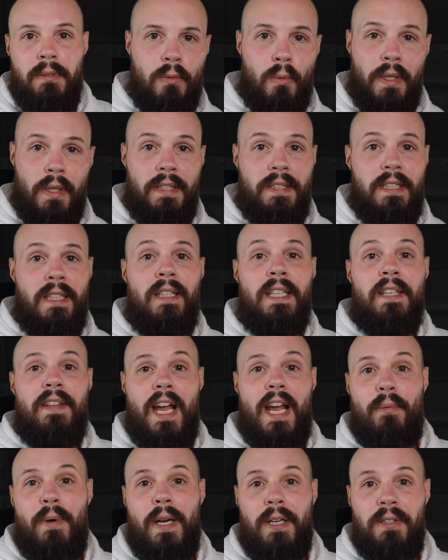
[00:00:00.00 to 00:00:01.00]
We're going to declare
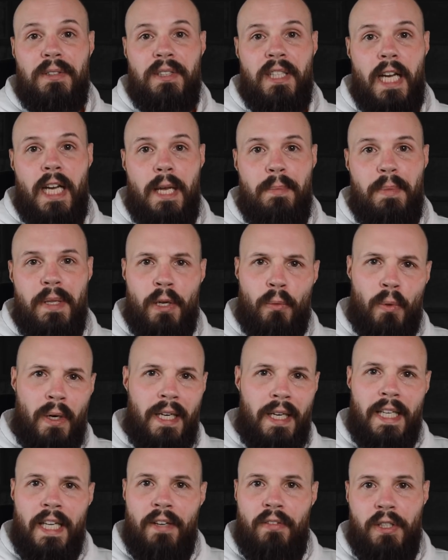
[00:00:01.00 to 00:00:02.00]
that record type, and then we're
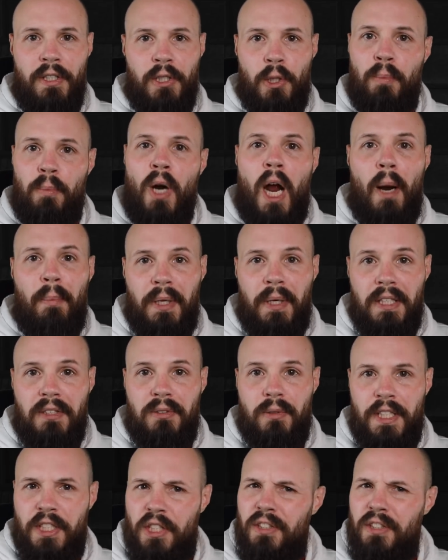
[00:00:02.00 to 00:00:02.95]
going to give it, you know, properties, right?